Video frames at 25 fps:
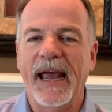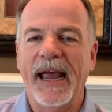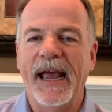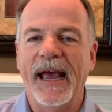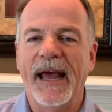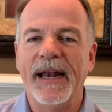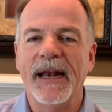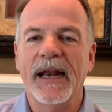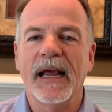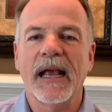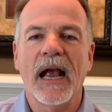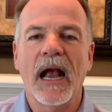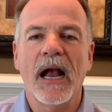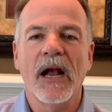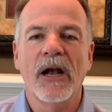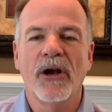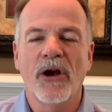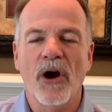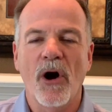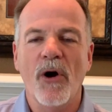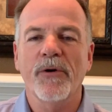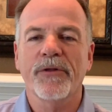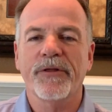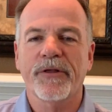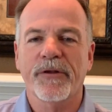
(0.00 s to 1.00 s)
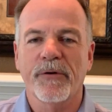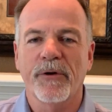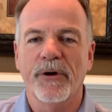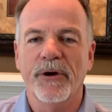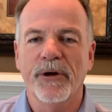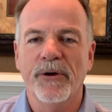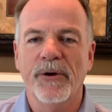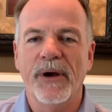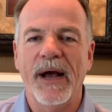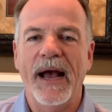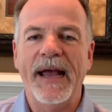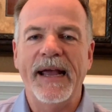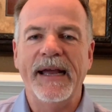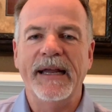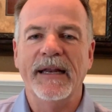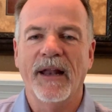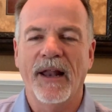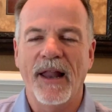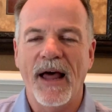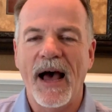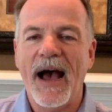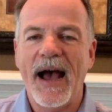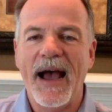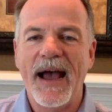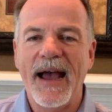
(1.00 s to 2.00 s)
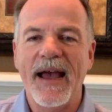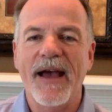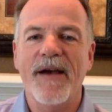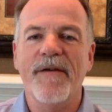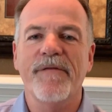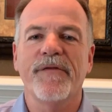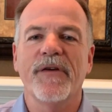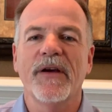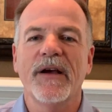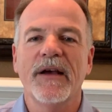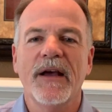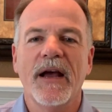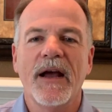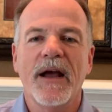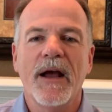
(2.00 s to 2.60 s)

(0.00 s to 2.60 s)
and go through a live